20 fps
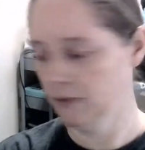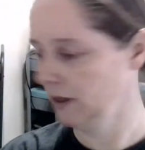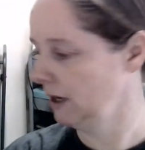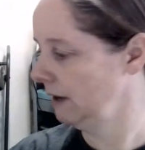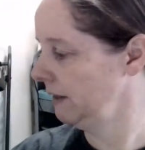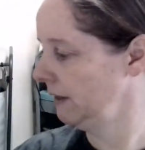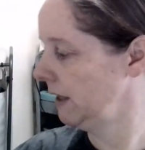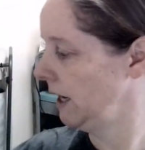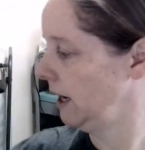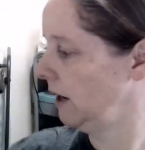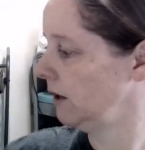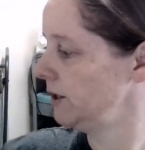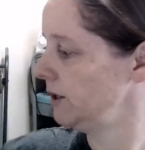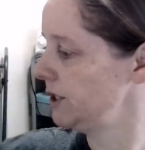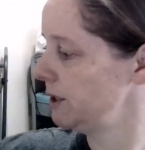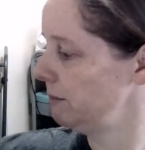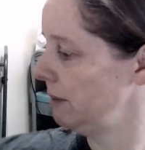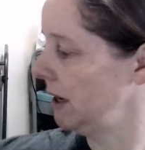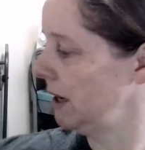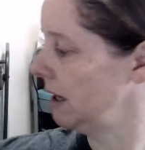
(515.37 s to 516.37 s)
And then I
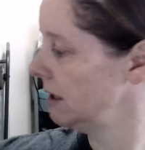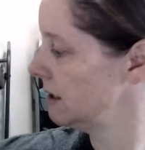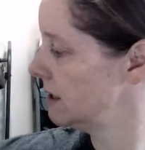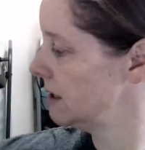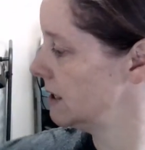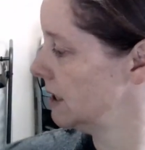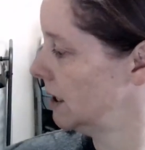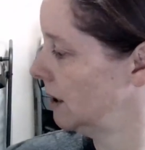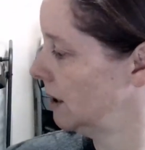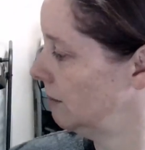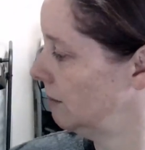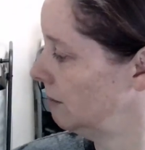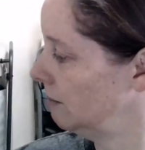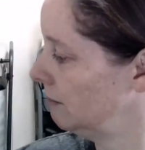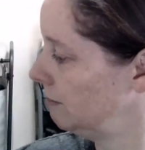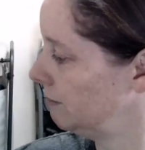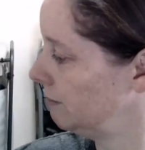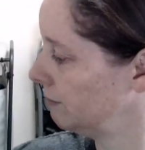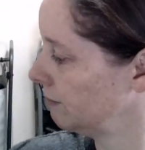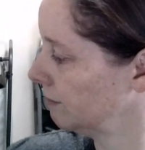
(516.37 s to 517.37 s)
also bought some,
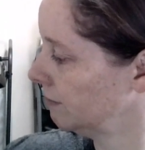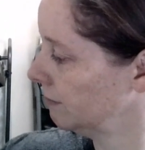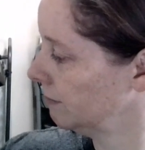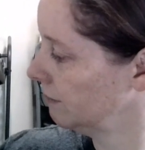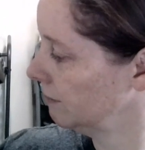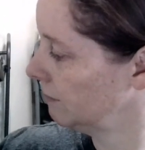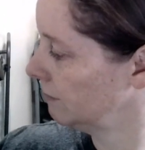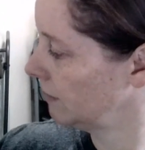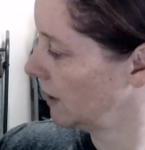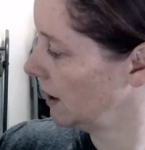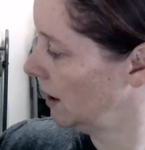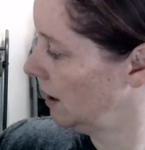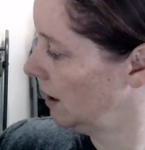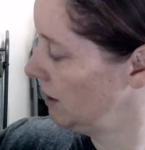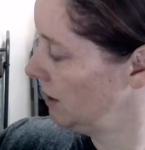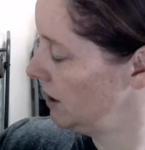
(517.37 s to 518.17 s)
um,